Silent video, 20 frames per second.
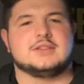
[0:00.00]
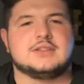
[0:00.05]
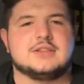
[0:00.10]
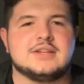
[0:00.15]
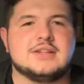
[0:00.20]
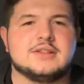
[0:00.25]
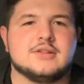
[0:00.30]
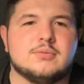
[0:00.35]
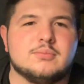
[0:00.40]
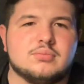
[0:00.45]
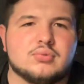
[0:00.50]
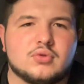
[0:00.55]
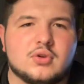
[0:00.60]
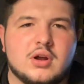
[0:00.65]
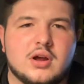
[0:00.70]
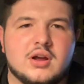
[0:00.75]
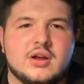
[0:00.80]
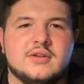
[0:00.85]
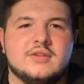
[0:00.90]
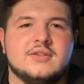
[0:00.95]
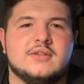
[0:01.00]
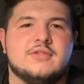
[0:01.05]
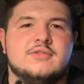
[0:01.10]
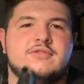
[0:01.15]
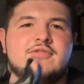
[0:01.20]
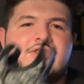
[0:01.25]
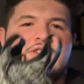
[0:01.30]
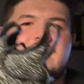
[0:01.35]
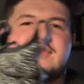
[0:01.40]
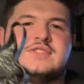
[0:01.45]
the LeBron
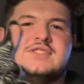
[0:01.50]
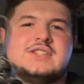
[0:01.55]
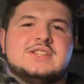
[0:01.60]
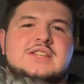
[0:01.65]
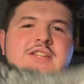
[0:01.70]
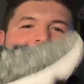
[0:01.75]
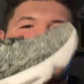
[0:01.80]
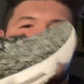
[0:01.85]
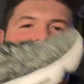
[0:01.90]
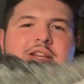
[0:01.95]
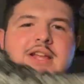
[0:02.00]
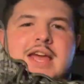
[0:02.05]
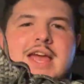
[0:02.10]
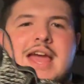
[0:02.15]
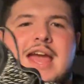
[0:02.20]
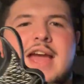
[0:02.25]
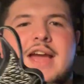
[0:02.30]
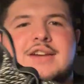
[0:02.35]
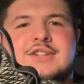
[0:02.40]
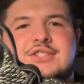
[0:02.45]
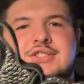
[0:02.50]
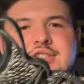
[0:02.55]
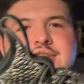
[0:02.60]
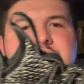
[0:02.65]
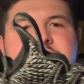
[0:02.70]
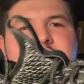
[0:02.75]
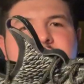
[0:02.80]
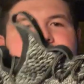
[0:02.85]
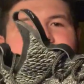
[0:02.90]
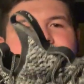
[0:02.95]
15
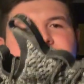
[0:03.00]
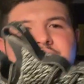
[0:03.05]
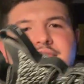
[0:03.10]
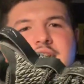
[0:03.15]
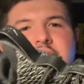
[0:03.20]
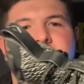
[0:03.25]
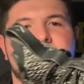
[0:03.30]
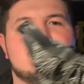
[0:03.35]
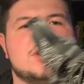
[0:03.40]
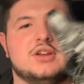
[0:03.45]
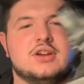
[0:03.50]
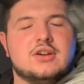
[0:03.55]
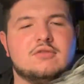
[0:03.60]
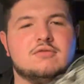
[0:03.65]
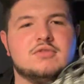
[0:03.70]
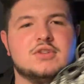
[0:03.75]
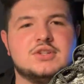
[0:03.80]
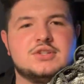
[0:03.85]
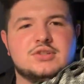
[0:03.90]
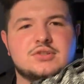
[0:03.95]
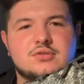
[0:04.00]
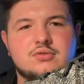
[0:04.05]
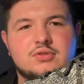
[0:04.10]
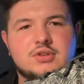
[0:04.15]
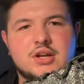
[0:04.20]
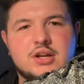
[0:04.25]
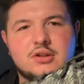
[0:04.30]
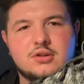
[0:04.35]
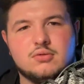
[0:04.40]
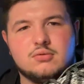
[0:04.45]
Ashes, the very original
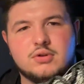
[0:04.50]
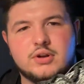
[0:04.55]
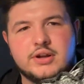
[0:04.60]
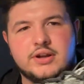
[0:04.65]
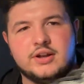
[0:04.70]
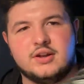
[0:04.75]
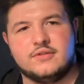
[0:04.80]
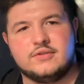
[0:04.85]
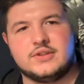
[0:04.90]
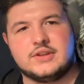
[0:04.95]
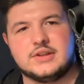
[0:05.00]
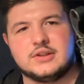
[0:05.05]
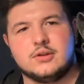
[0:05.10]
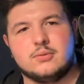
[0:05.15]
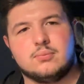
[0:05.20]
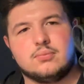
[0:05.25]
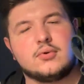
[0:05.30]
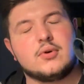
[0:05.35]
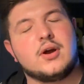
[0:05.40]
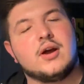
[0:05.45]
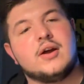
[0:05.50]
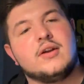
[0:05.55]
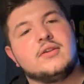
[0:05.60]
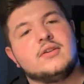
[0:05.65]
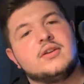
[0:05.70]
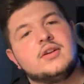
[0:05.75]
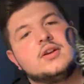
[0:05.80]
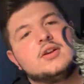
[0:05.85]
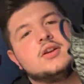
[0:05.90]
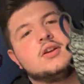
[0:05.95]
colorway of the
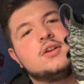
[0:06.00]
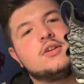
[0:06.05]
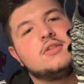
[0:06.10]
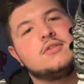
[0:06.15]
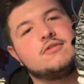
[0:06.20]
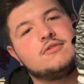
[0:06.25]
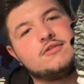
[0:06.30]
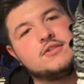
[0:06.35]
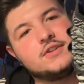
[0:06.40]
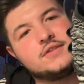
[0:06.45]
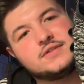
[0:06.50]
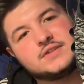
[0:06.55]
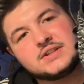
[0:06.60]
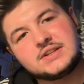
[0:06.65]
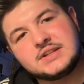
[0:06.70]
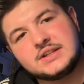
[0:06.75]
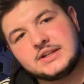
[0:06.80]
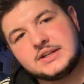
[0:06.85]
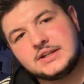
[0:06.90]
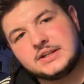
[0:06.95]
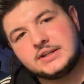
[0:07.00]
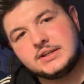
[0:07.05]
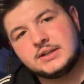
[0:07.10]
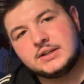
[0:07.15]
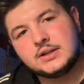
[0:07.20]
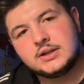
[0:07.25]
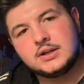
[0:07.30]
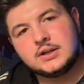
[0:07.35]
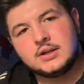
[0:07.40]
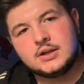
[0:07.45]
LeBron 15.
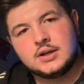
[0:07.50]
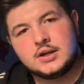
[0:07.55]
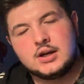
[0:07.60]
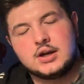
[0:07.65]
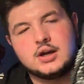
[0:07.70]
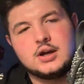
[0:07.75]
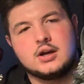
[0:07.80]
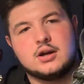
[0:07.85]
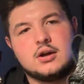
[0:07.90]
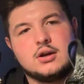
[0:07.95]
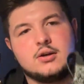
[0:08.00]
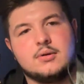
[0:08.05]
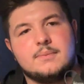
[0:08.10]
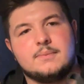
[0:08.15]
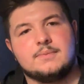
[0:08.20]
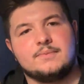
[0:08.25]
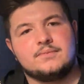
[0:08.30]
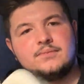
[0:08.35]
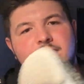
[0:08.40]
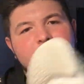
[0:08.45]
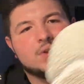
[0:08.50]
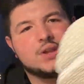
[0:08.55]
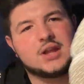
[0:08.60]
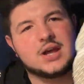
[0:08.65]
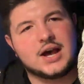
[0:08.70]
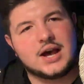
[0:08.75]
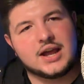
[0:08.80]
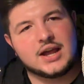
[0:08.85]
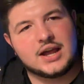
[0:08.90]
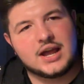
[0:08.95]
Um,
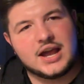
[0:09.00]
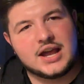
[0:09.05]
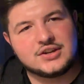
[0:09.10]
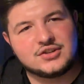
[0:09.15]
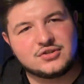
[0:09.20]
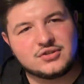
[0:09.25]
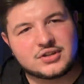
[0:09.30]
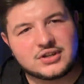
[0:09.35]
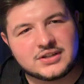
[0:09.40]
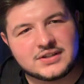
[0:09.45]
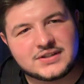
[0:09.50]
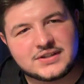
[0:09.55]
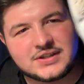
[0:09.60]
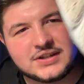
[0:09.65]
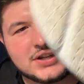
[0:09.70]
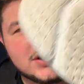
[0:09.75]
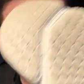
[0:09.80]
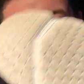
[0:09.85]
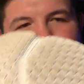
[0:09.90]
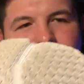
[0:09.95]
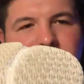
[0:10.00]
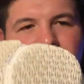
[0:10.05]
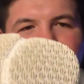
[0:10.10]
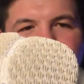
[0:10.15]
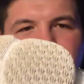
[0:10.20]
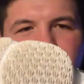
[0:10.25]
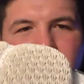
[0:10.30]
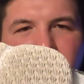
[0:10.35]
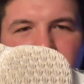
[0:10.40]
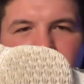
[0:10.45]
I, as you can see by
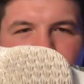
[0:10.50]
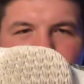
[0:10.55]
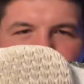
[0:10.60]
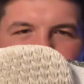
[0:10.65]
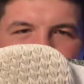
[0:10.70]
the